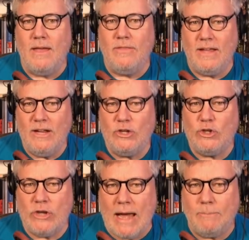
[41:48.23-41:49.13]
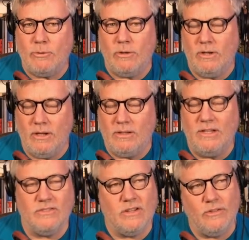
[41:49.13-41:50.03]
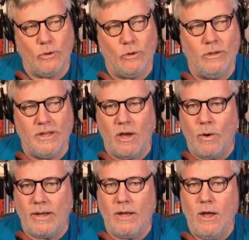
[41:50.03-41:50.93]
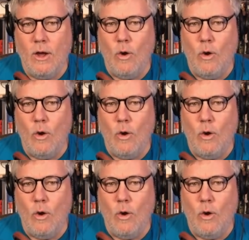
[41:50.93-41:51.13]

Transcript: that each chapter, at least in the early going,